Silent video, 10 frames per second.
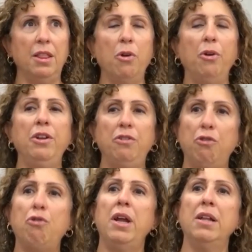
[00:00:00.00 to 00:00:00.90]
learning
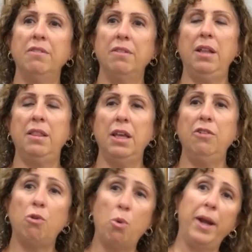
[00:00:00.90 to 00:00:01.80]
to translate
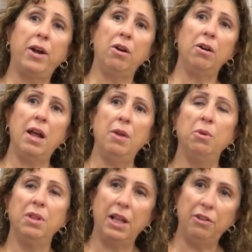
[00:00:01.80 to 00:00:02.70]
things quicker and
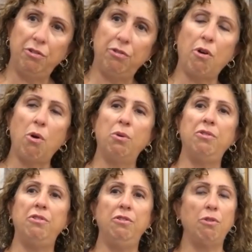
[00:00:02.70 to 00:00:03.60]
with less
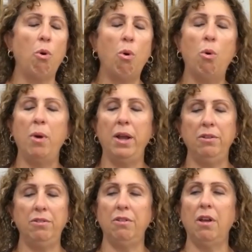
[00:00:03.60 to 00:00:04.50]
strokes is
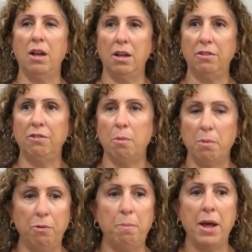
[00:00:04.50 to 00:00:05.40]
always so
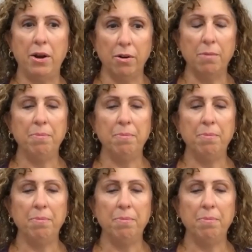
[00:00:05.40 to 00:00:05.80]
much better.